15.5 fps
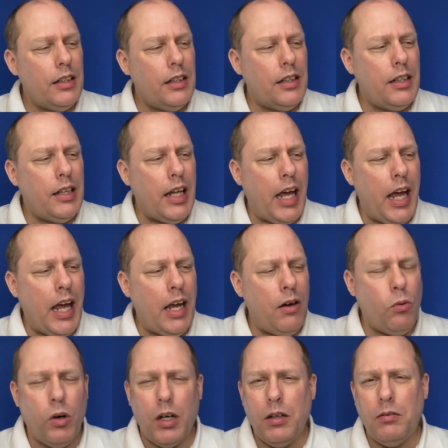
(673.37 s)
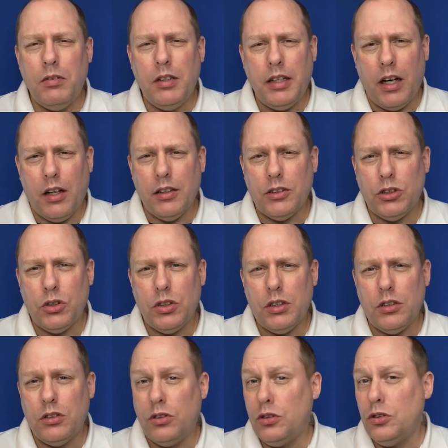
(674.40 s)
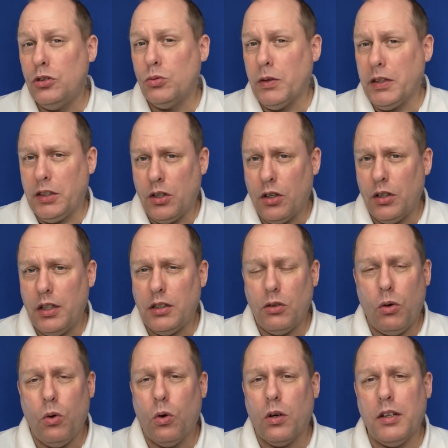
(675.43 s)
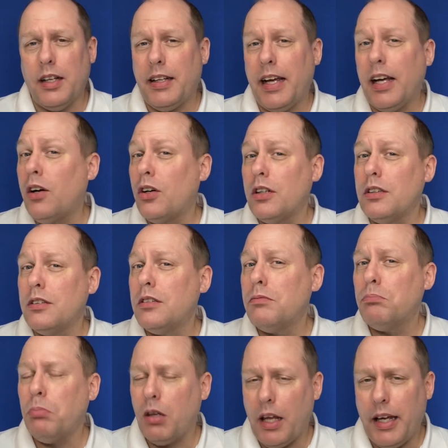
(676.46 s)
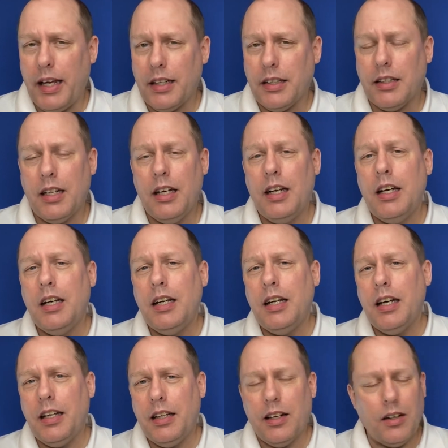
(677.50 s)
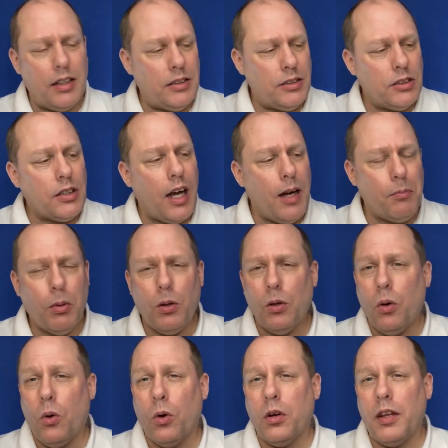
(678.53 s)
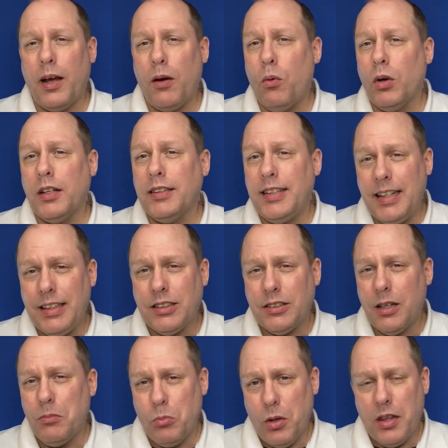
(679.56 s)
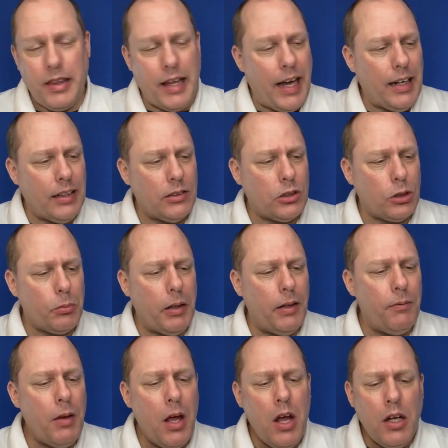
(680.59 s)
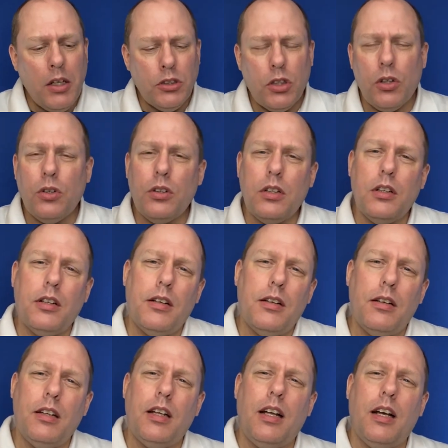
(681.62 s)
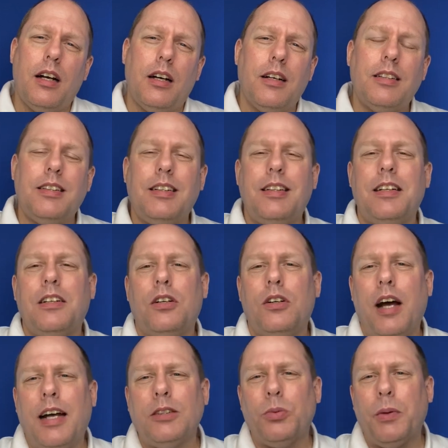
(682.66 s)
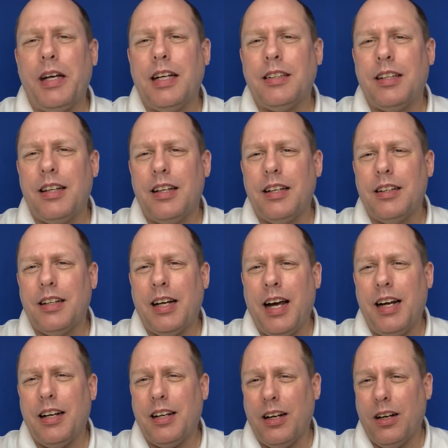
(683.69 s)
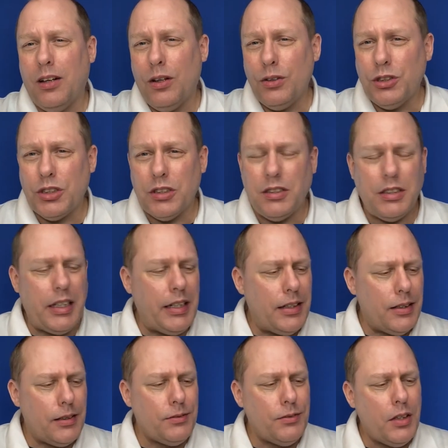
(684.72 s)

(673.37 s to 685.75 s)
they would tell the student to return it or that they couldn't play it in their ensemble or they wouldn't teach them with that instrument. So, you know, as we get to the, the kind of conclusions here,